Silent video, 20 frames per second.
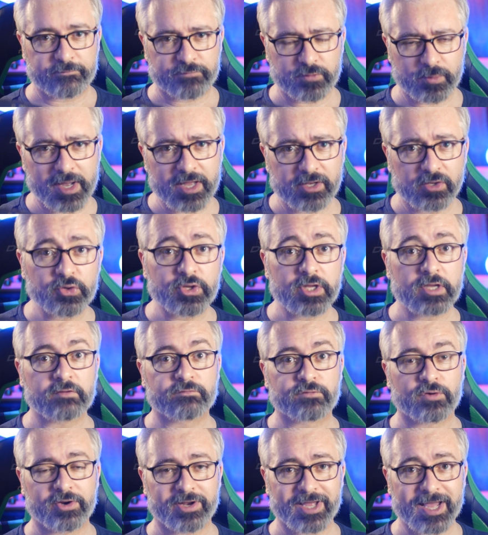if you are
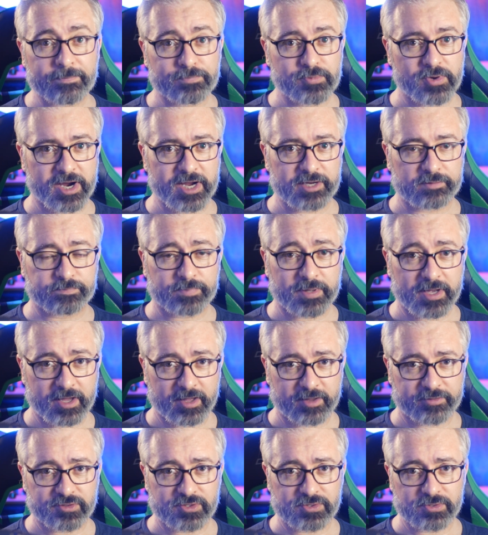looking for an upgrade
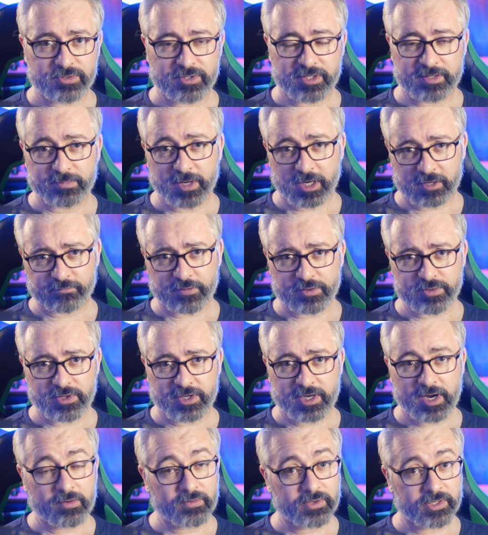path to the microphone
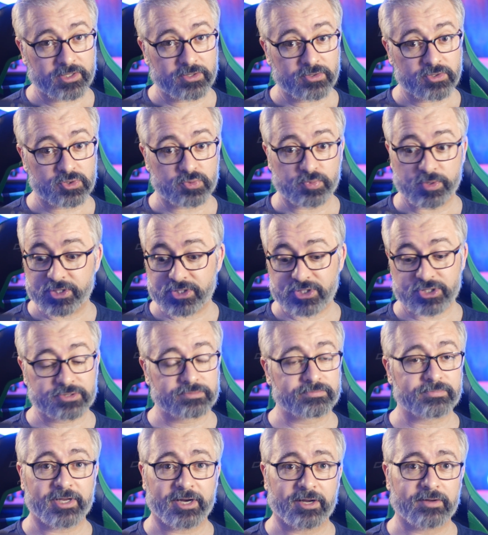you currently use,
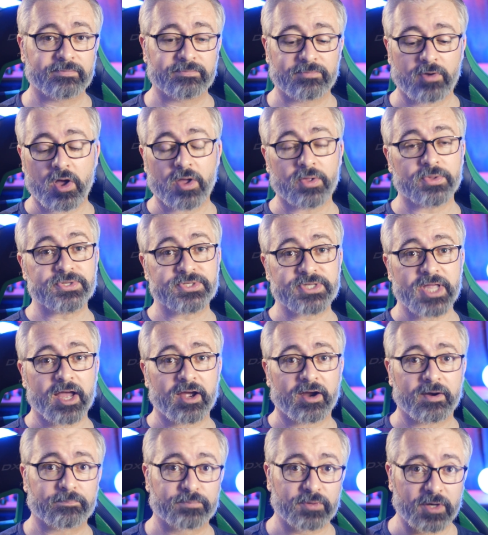which, you know, odds
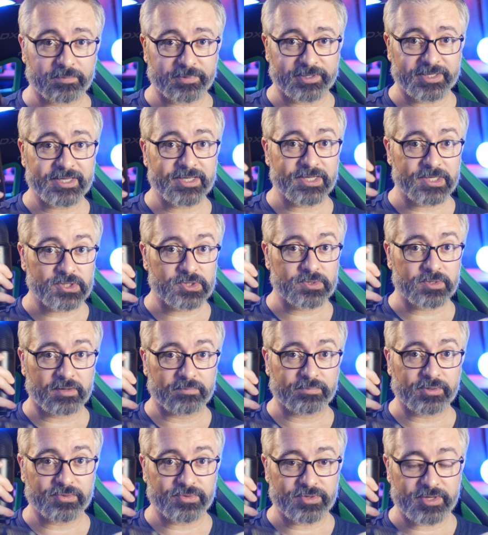are it probably is
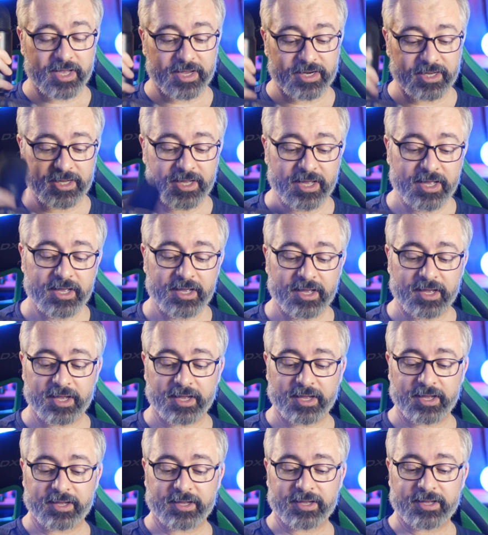a Blue Yeti
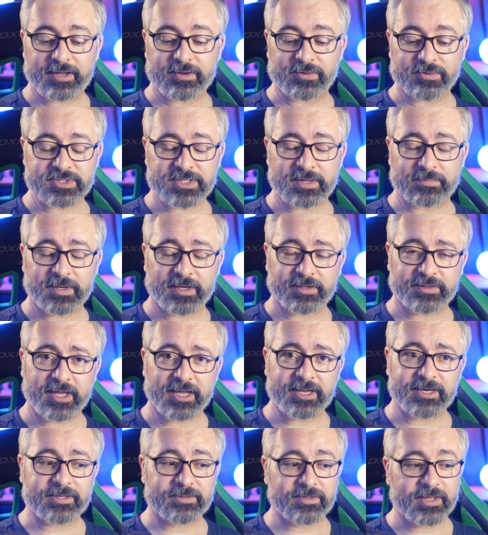or something like
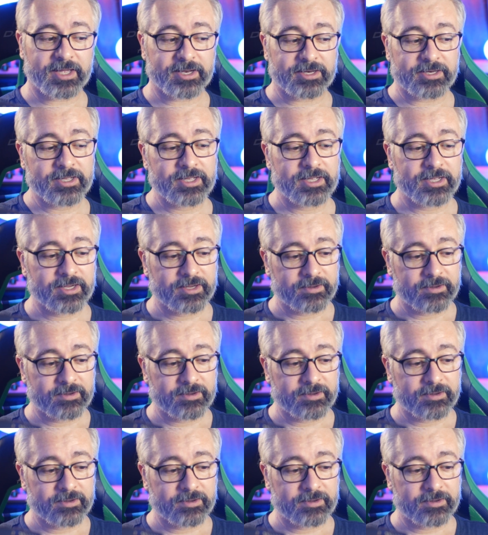that, then